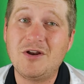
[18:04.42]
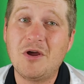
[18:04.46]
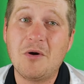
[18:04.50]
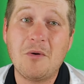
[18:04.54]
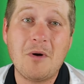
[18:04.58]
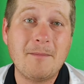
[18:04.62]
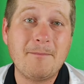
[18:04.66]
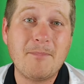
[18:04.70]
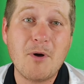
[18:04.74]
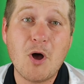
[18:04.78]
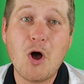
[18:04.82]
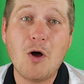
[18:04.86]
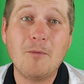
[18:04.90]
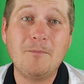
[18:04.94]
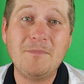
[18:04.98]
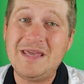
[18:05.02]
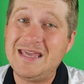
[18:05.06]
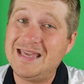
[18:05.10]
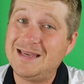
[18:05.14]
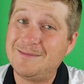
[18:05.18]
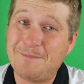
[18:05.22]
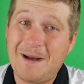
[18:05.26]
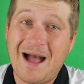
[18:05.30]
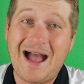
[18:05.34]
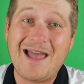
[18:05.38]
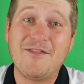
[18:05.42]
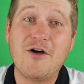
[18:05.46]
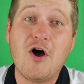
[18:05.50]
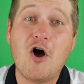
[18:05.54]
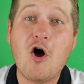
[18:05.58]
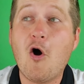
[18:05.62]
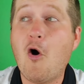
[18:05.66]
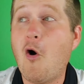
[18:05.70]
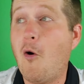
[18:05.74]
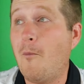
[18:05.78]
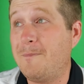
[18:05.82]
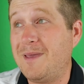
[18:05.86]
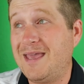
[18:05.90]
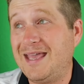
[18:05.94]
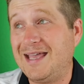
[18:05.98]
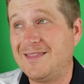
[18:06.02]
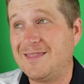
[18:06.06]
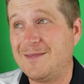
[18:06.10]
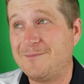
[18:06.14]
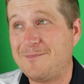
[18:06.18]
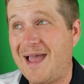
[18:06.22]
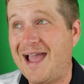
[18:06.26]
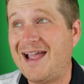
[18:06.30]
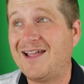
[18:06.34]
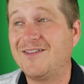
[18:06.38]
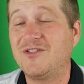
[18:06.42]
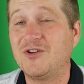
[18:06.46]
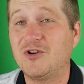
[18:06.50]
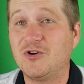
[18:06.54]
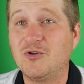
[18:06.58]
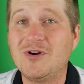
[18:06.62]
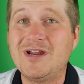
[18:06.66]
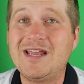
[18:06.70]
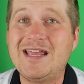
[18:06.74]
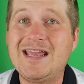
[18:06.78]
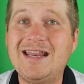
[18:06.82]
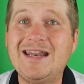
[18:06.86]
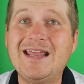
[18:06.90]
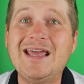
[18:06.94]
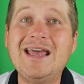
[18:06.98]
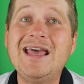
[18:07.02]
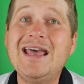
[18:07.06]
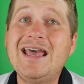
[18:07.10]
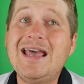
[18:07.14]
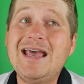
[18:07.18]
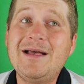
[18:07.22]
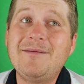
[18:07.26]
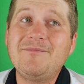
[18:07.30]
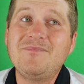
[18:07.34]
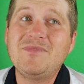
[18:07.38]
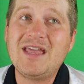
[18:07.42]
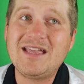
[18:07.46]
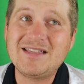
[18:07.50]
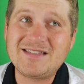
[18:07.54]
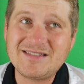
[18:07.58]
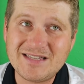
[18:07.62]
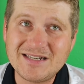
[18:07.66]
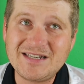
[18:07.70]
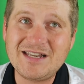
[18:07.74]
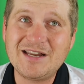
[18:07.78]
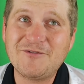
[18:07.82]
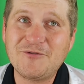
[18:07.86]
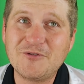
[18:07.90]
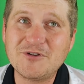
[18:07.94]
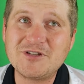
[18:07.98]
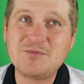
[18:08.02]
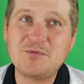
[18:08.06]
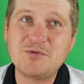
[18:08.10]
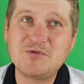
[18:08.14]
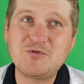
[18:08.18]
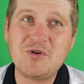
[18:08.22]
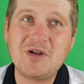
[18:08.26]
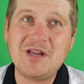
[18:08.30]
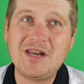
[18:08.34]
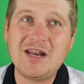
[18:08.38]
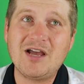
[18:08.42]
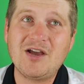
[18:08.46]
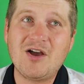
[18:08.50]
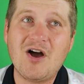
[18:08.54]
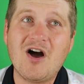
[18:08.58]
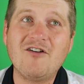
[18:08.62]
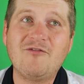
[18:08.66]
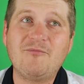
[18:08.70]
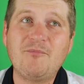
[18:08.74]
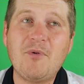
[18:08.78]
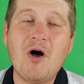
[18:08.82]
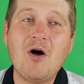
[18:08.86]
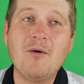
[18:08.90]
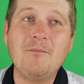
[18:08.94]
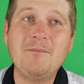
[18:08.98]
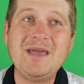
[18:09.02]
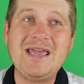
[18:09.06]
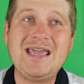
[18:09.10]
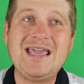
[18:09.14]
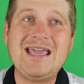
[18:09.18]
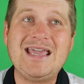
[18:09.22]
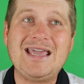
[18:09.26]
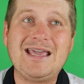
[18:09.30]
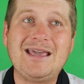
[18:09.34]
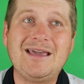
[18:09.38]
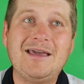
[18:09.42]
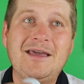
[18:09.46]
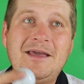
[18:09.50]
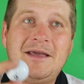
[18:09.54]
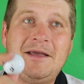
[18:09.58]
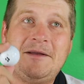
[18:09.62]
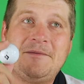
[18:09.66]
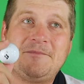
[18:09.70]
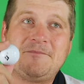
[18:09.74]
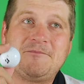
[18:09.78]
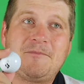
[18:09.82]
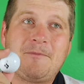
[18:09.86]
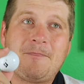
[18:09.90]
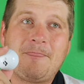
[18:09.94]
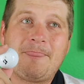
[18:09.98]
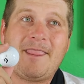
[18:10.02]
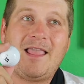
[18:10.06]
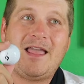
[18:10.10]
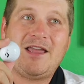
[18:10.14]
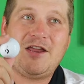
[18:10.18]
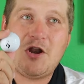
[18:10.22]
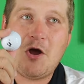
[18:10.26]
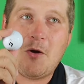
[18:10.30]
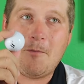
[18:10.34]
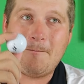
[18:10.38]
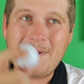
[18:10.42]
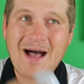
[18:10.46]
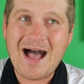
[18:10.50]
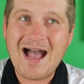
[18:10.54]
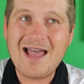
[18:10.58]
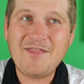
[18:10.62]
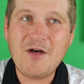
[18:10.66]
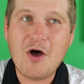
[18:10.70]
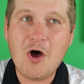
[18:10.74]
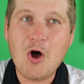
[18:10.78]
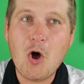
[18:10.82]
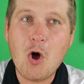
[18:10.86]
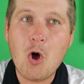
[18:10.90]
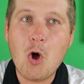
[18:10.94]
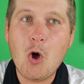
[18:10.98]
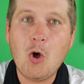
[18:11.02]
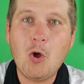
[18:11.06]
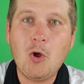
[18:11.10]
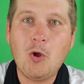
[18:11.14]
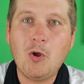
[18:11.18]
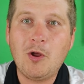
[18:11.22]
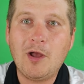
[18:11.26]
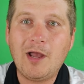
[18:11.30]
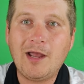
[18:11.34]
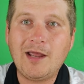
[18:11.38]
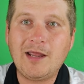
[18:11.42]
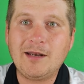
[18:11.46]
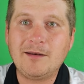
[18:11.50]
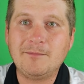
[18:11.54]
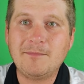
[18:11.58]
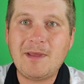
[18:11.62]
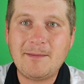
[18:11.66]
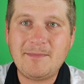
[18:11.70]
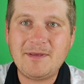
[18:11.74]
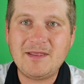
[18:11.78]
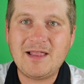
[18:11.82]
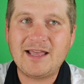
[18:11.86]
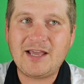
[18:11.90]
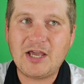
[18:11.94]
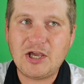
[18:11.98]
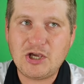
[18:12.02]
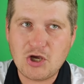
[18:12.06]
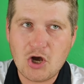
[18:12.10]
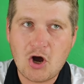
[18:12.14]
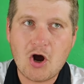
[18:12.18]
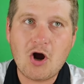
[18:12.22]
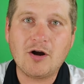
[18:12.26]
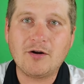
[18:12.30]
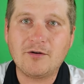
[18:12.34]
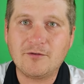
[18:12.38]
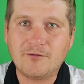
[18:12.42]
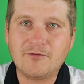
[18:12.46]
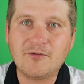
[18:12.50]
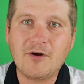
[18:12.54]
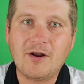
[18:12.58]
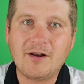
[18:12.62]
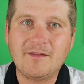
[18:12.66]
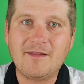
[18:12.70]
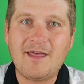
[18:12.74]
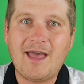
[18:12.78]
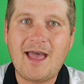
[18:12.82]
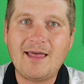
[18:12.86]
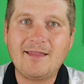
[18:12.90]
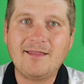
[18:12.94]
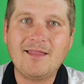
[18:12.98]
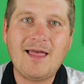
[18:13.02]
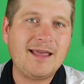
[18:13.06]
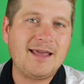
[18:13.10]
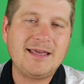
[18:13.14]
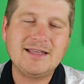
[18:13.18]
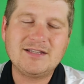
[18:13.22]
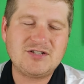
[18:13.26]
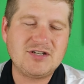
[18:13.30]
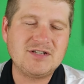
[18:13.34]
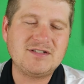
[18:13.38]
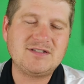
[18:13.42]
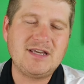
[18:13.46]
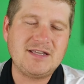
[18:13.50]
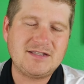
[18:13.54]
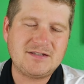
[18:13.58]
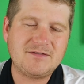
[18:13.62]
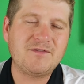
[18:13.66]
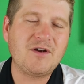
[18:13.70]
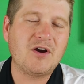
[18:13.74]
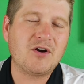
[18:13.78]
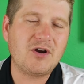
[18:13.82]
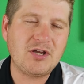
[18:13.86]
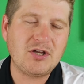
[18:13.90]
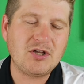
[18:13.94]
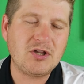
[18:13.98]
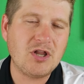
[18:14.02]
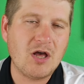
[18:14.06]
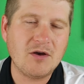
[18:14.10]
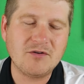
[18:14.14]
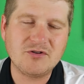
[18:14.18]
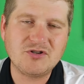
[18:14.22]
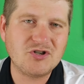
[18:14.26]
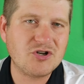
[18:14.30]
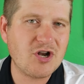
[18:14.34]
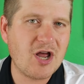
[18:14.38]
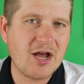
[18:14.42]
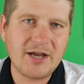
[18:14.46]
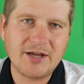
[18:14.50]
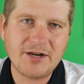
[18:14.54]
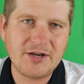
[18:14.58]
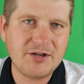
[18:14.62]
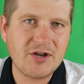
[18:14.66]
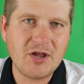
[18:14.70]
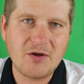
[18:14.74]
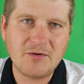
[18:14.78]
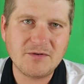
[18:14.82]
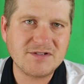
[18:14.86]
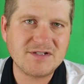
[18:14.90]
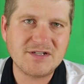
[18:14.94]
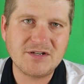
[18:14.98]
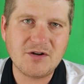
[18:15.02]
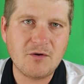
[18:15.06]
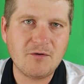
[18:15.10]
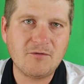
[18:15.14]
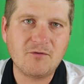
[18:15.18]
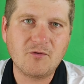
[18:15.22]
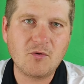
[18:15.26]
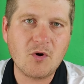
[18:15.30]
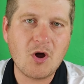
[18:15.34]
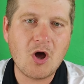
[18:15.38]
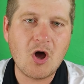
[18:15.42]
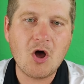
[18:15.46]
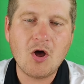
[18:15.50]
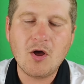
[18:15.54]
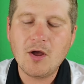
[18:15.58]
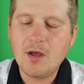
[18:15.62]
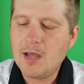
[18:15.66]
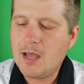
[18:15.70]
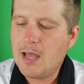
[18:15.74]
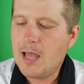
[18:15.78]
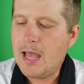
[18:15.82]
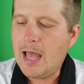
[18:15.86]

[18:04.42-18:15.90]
you know, a ball being by the hole and being at the back of the green. It's the difference between a golf ball being, you know, by the hole and maybe like a yard in front of that. Like, it's just, it's very close. You're not going to notice it overall.